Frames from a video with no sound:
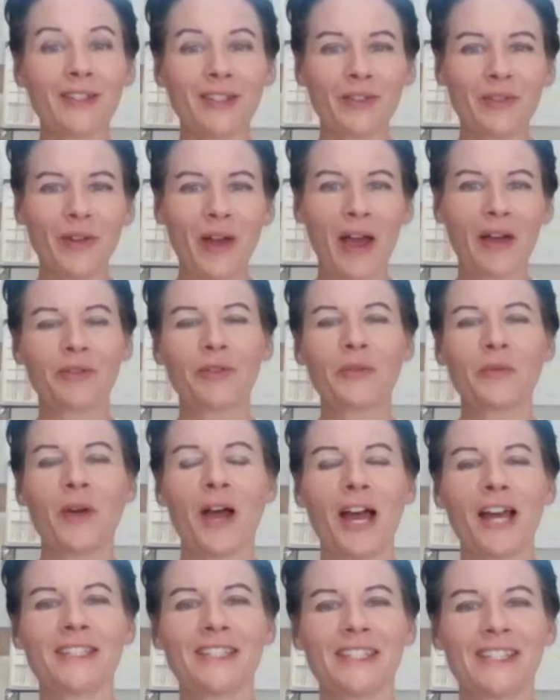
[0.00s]
Hello
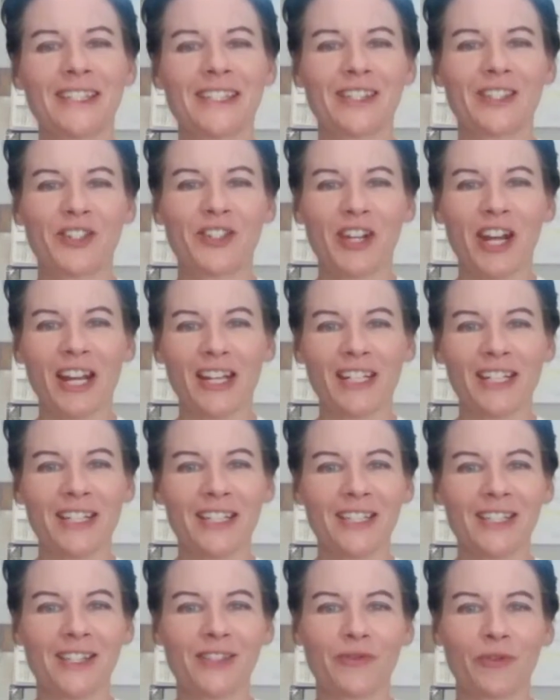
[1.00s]
everyone, it's
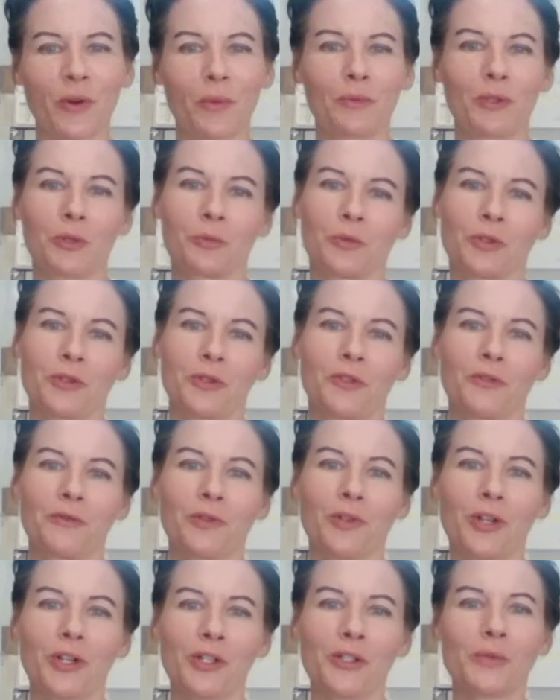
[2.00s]
Janice from Rue de
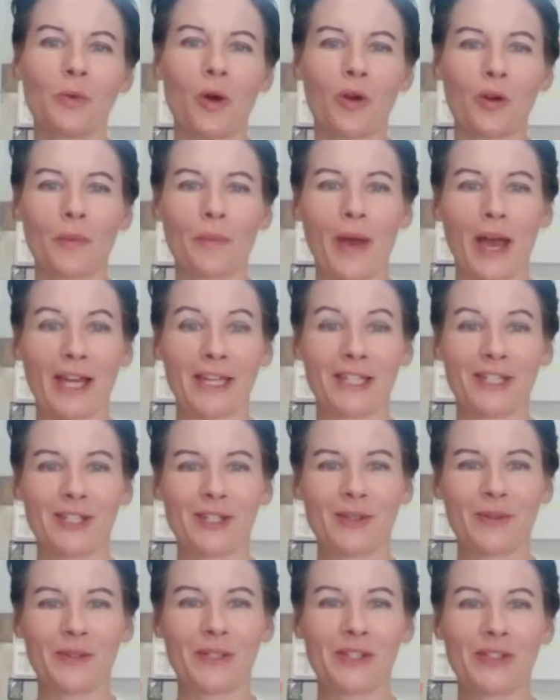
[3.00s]
Fleurs. Welcome back
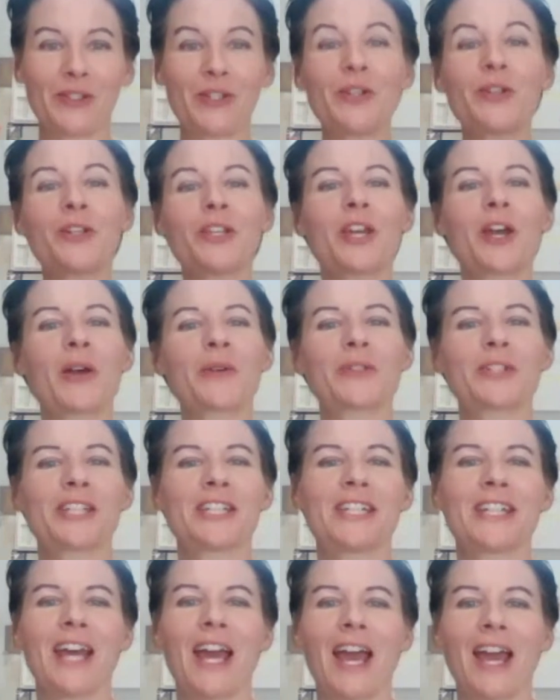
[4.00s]
into the studio
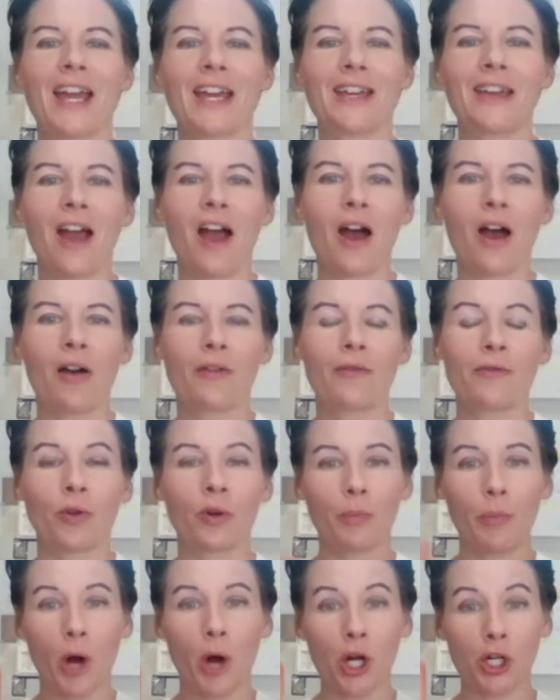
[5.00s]
today
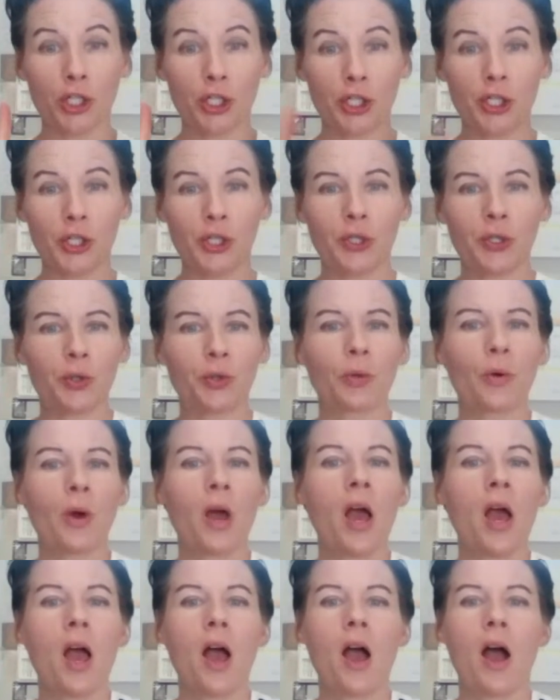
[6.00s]
for part 2
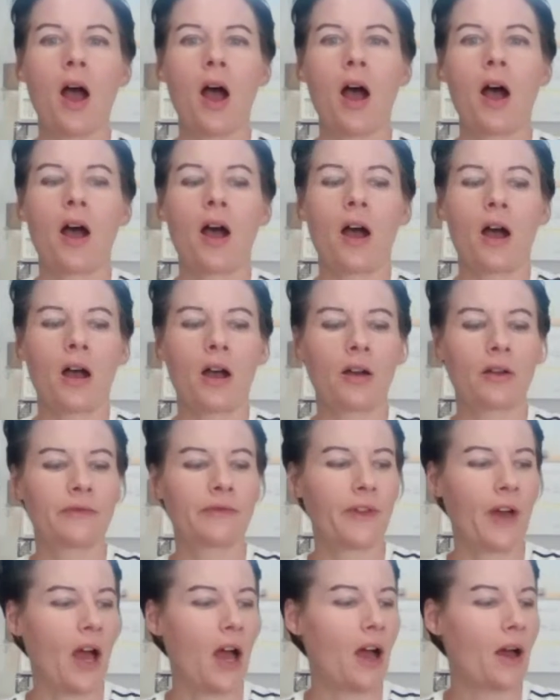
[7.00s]

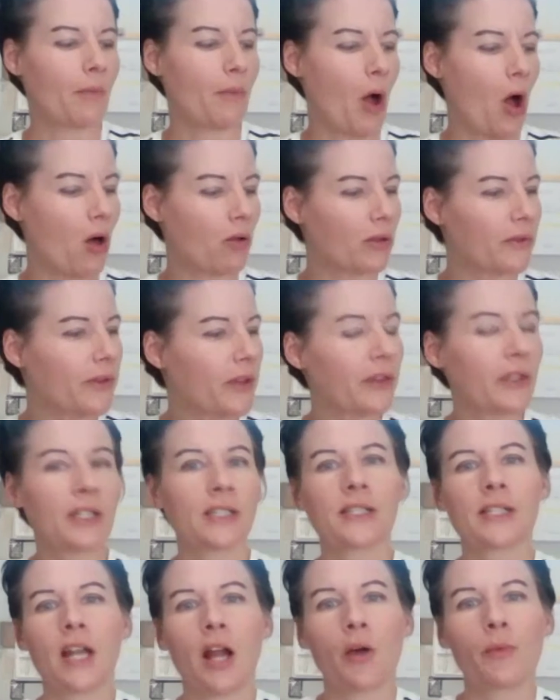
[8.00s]
of all of the
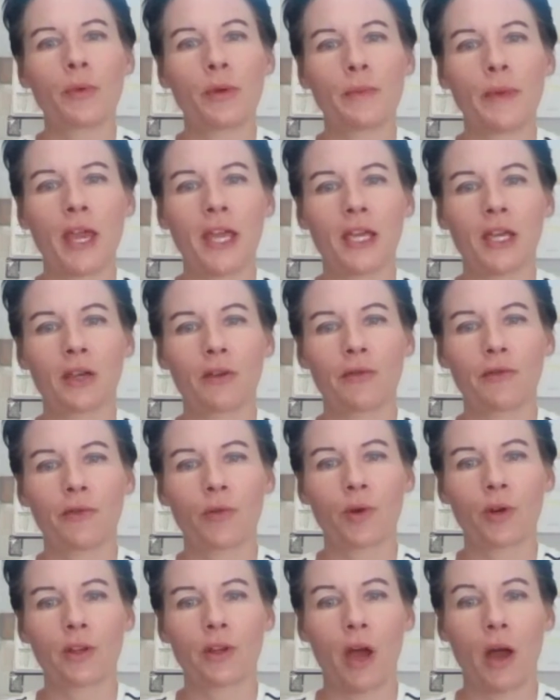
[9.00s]
things that I'll be making
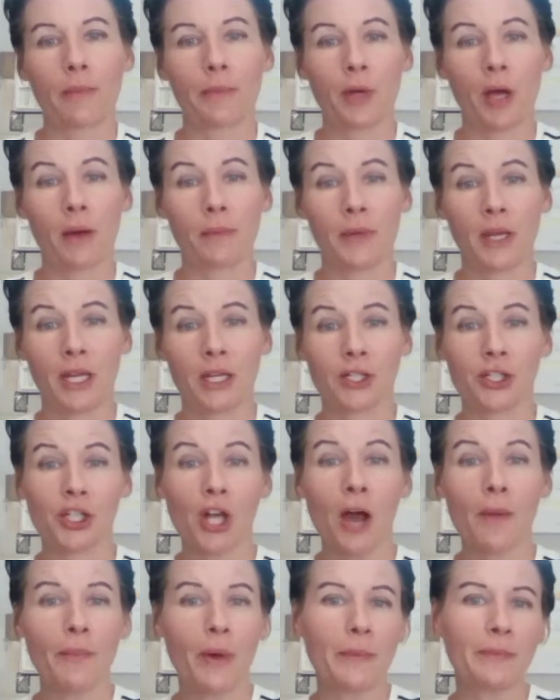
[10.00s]
for the upcoming
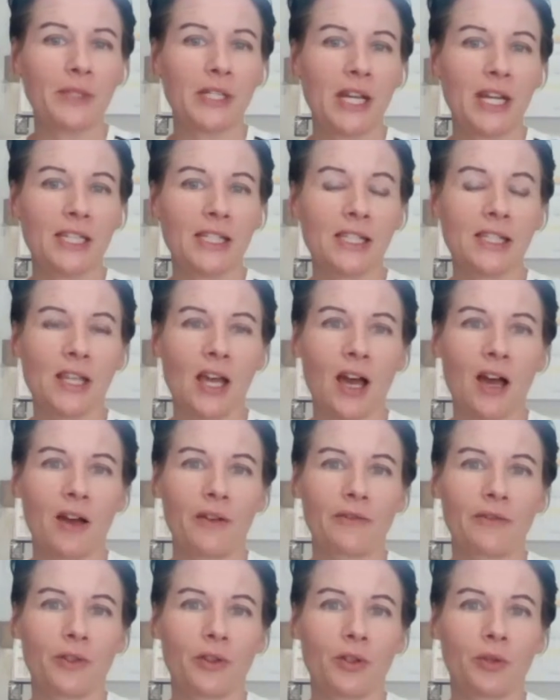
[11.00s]
shop updates
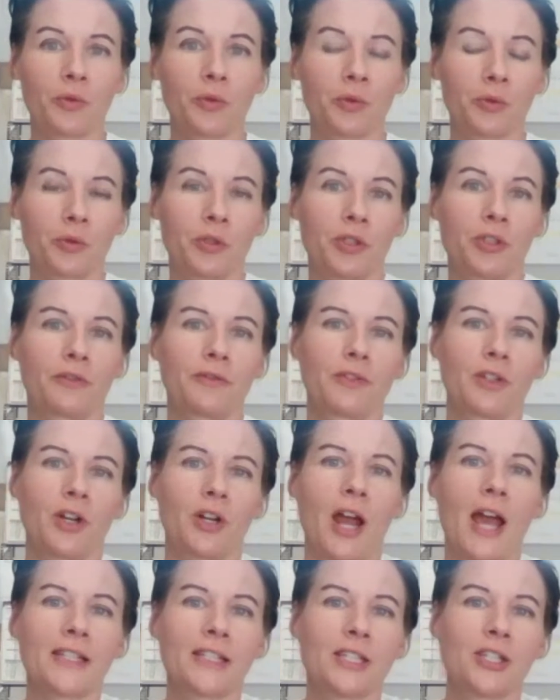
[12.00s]
for the Rue de
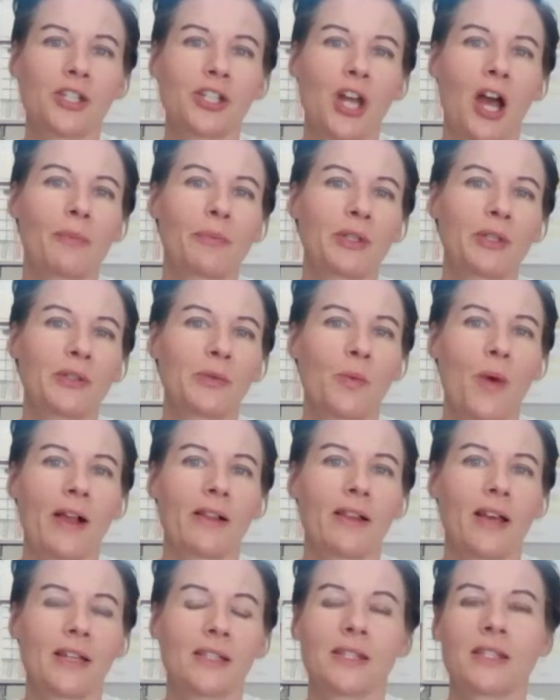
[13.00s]
Fleurs Etsy shop, as
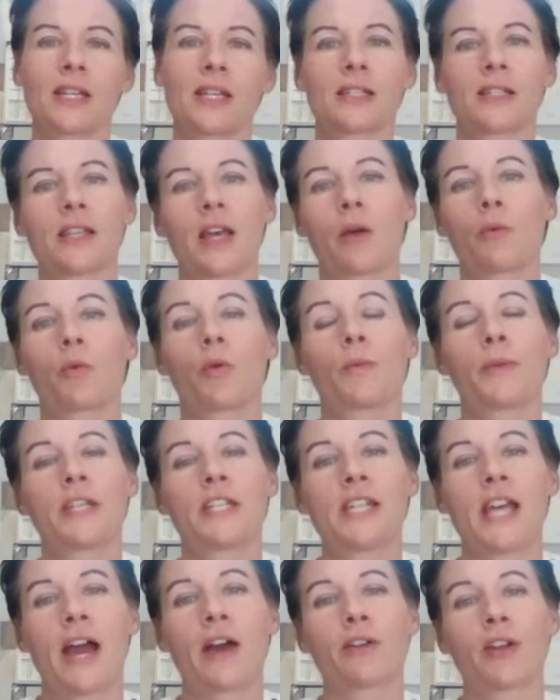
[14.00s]
well as things that will
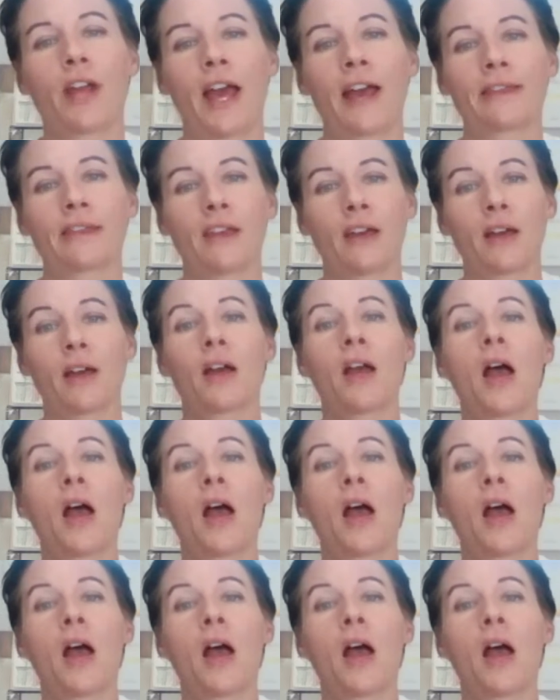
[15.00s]
be down at the